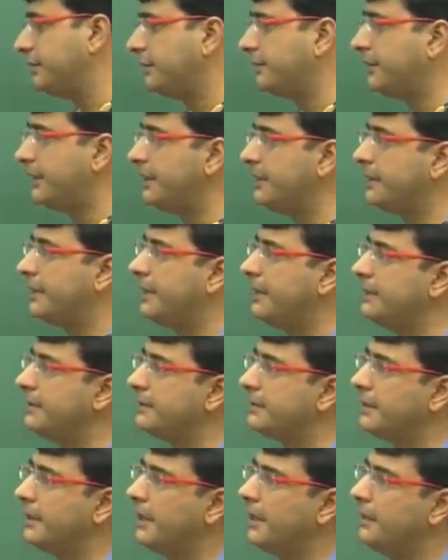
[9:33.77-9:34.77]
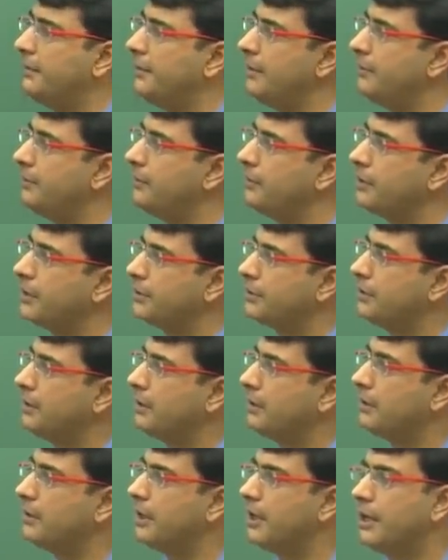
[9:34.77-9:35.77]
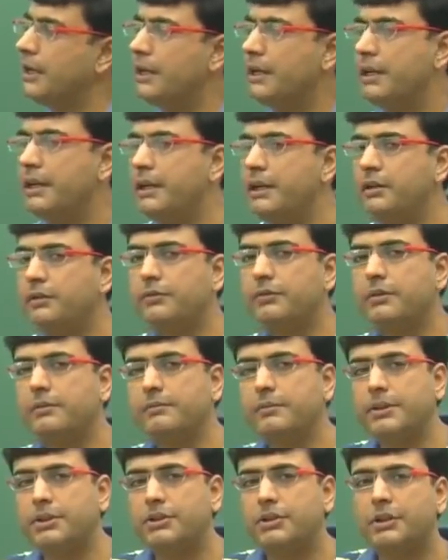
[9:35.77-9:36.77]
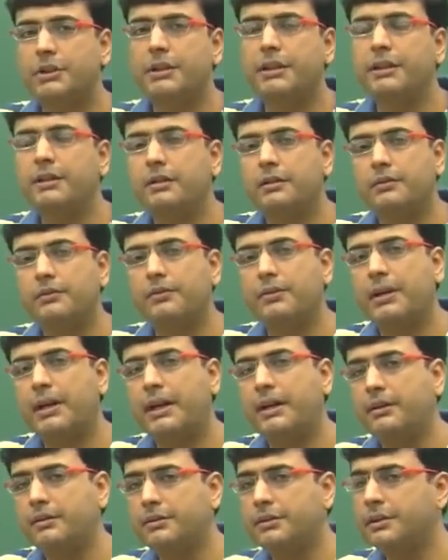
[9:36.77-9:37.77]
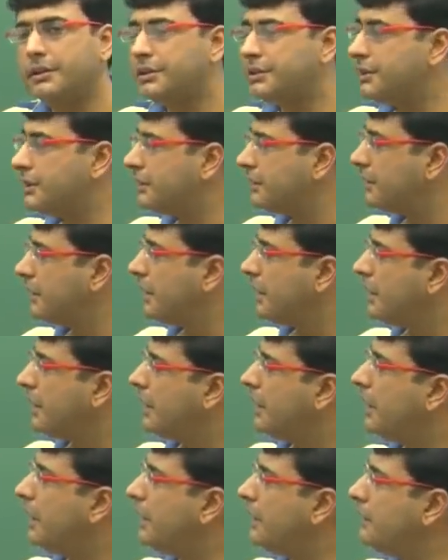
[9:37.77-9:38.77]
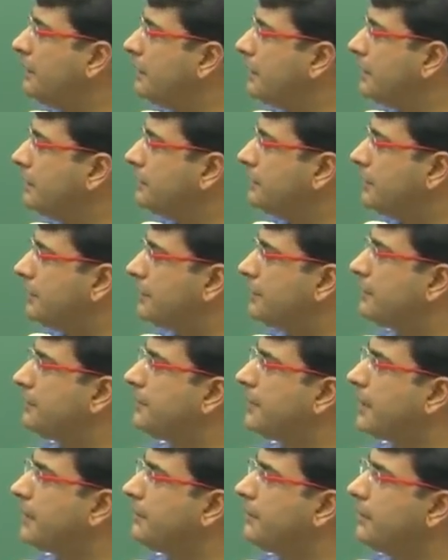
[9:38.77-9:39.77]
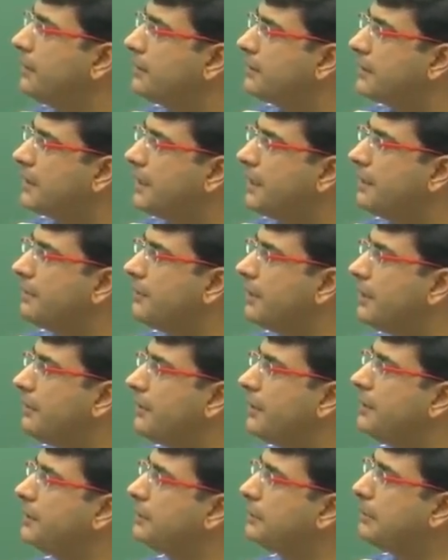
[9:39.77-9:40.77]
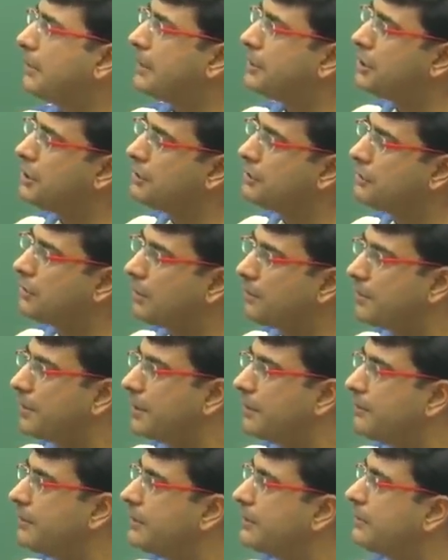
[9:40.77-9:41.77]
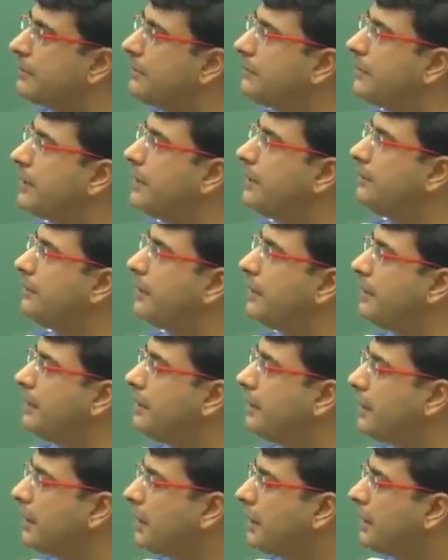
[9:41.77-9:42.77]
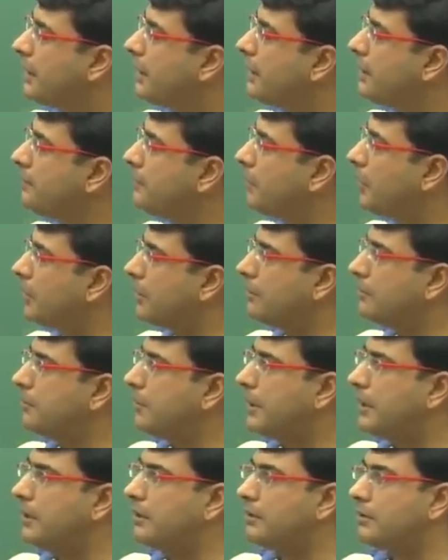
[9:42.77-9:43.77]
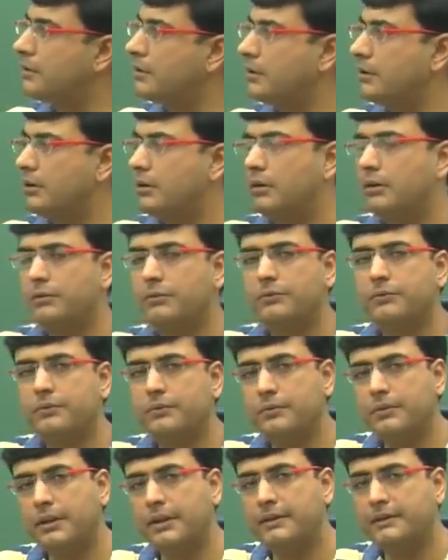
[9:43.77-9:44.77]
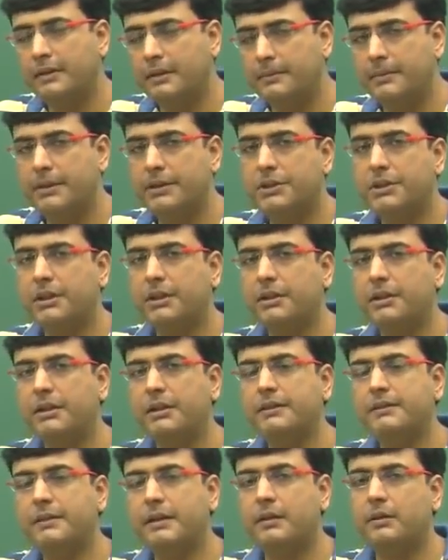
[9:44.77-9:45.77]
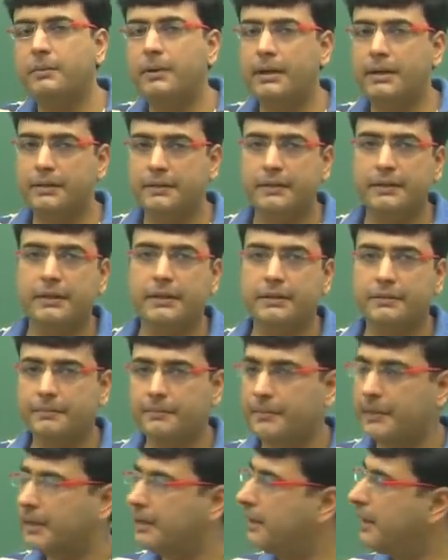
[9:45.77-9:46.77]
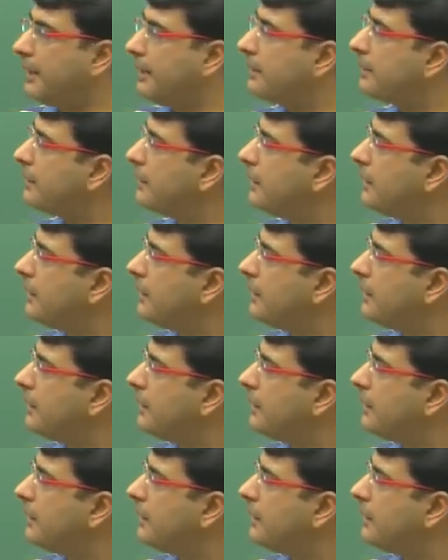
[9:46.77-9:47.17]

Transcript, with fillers: of alkenes and we'll focus on heat of combustion, heat of hydrogenation and in the resonance effect we will study a very very special topic which is a very very important part of examination is aromaticity right.